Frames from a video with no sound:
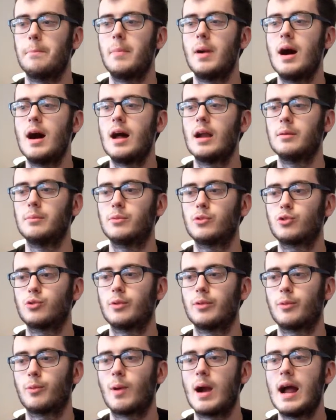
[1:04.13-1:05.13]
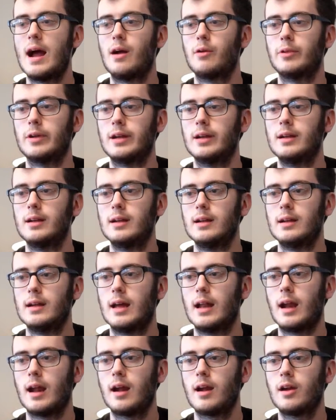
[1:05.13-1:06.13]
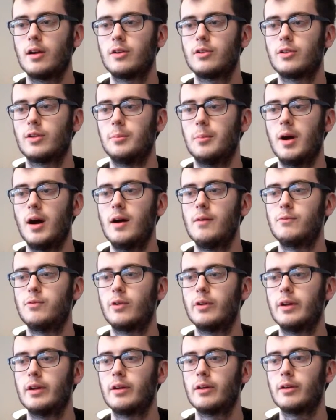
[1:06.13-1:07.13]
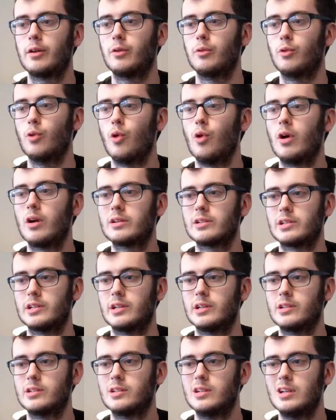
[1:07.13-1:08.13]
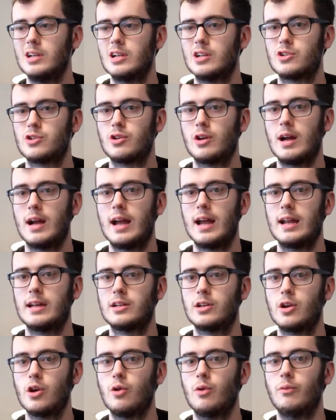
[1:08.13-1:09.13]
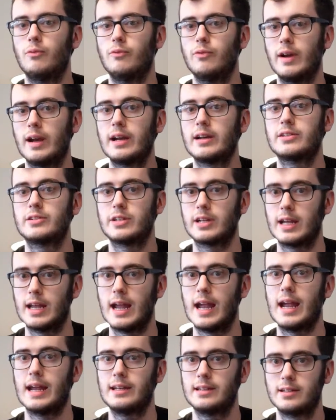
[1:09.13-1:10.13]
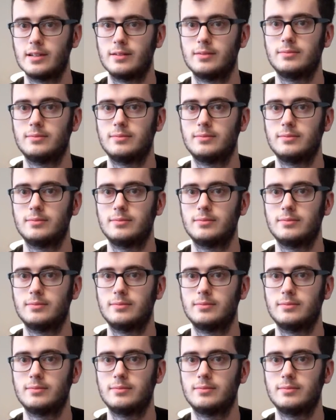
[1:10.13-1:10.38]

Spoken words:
bottoms with Rowdy, and I heard some unfamiliar noises, so I had to go investigate.